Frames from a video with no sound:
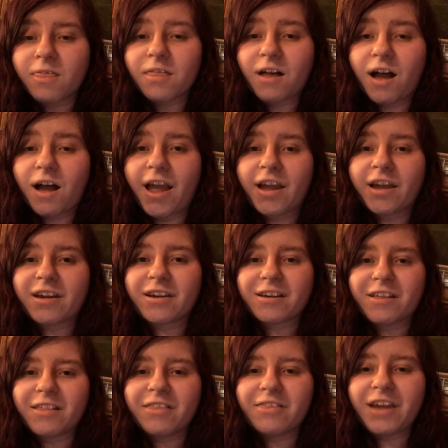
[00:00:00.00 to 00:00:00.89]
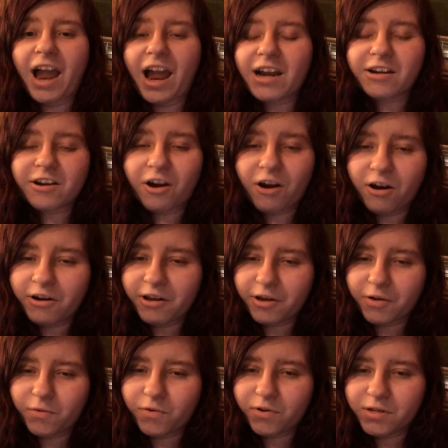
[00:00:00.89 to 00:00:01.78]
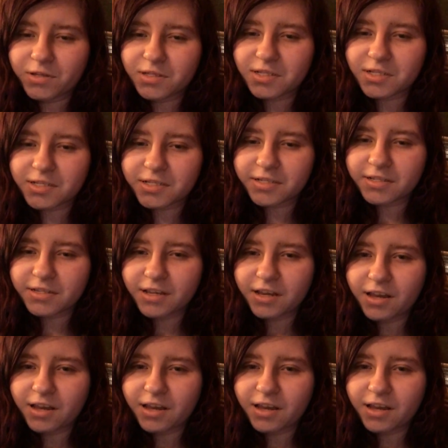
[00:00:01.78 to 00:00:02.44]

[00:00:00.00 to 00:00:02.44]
Like the iconic ones.